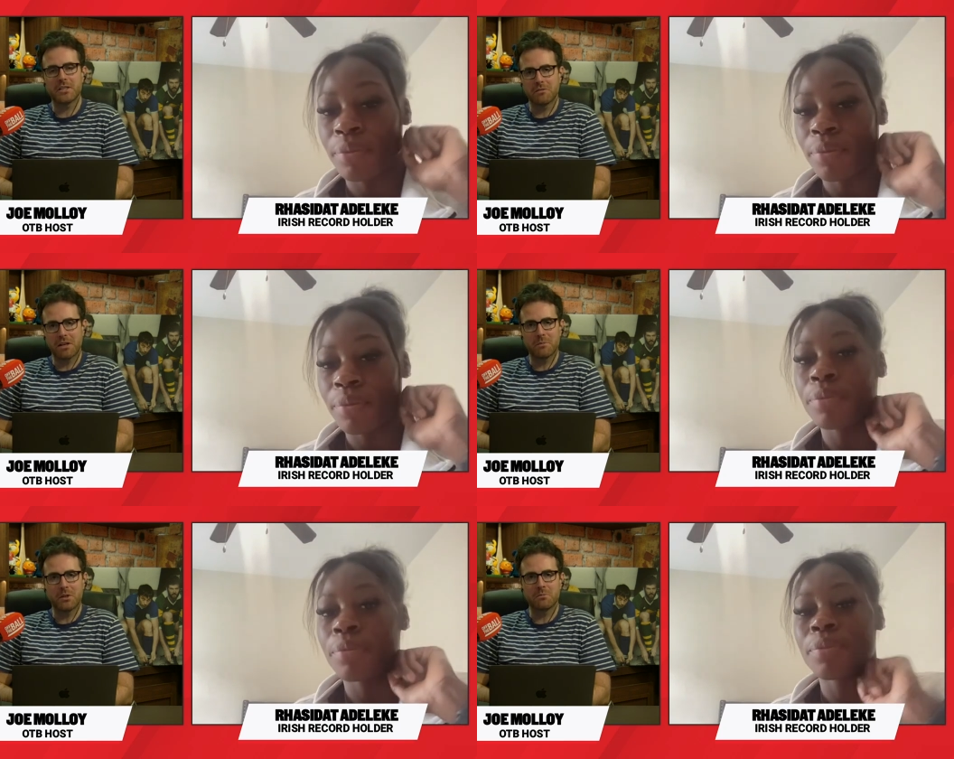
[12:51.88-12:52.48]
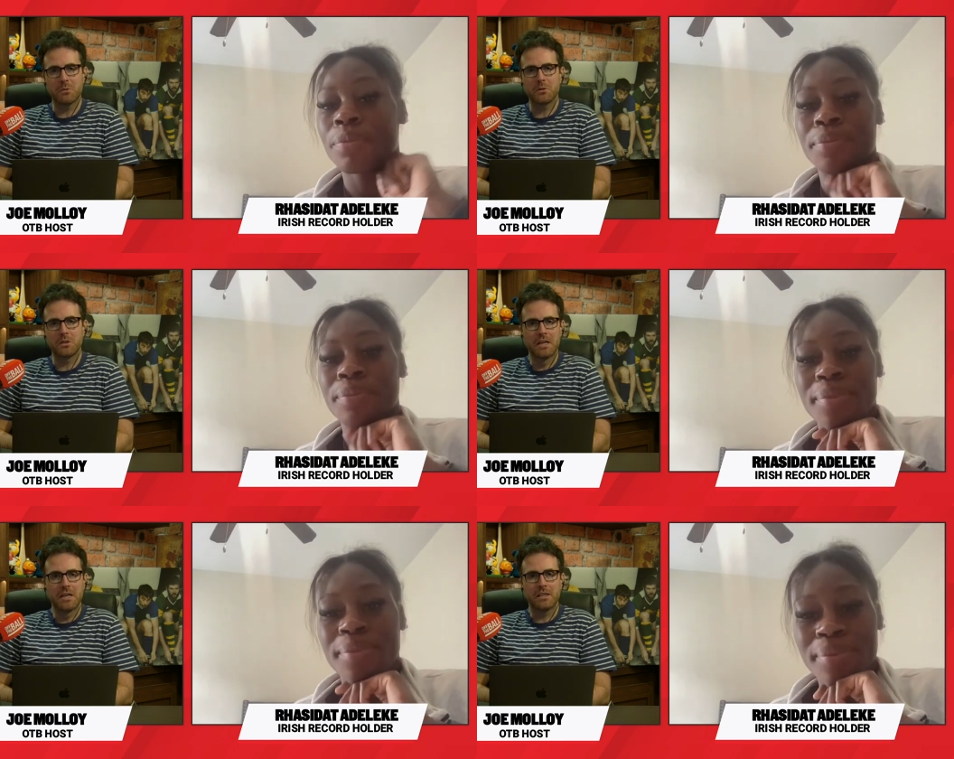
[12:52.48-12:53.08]
Speaker 1: of anybody's mood,
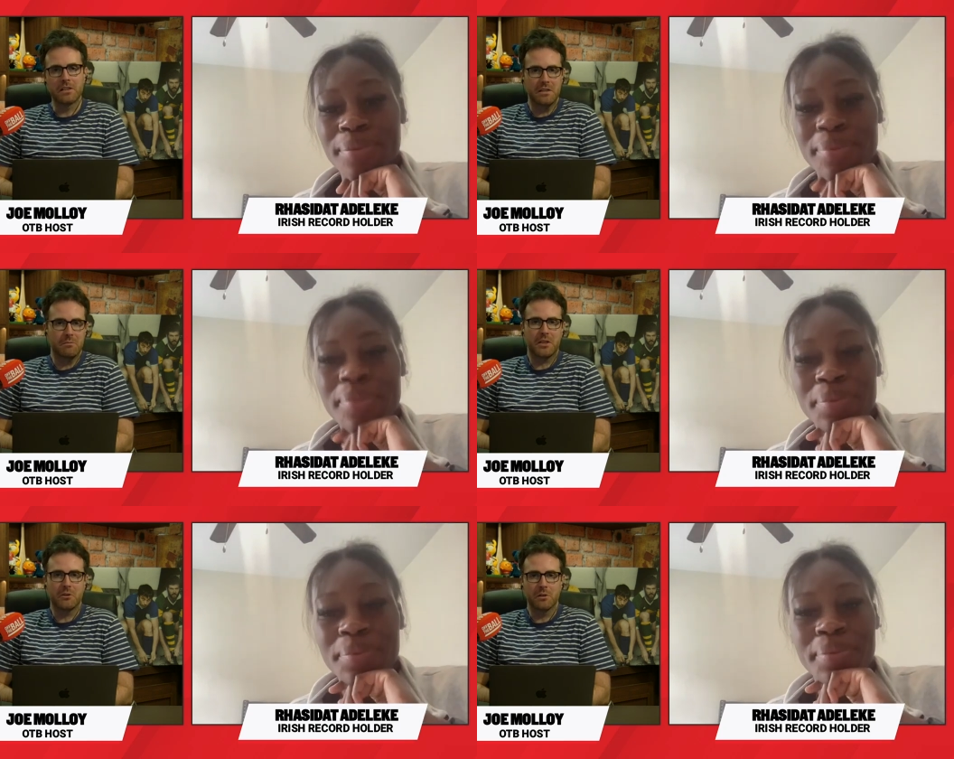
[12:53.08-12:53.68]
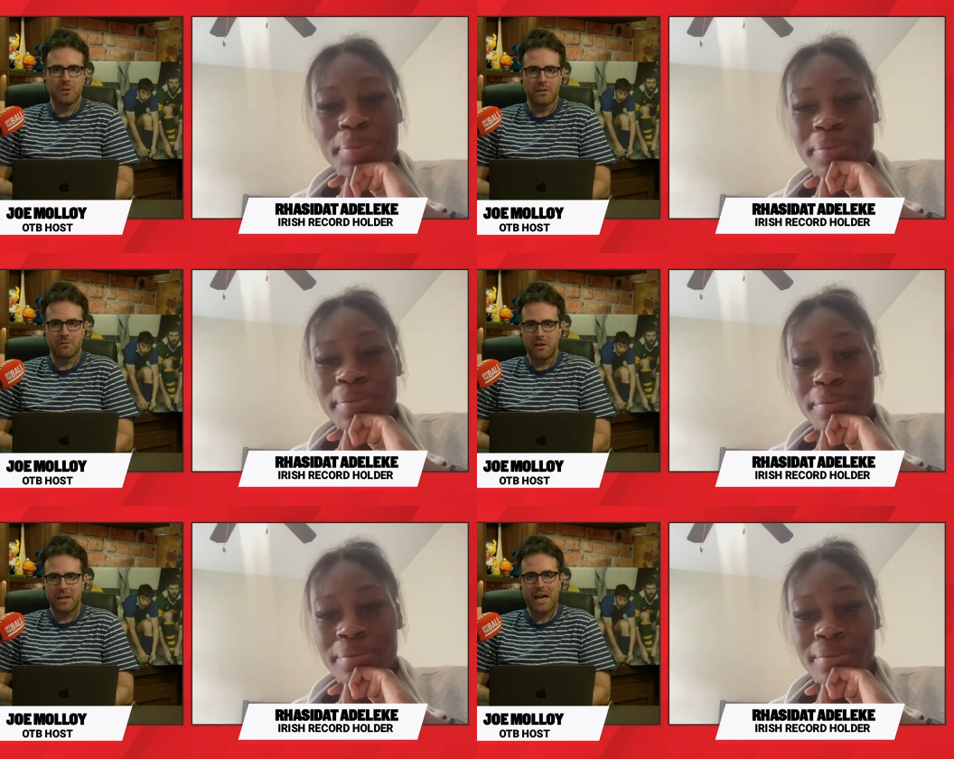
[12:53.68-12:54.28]
you seem like you're in mm-hmm. a, in a, very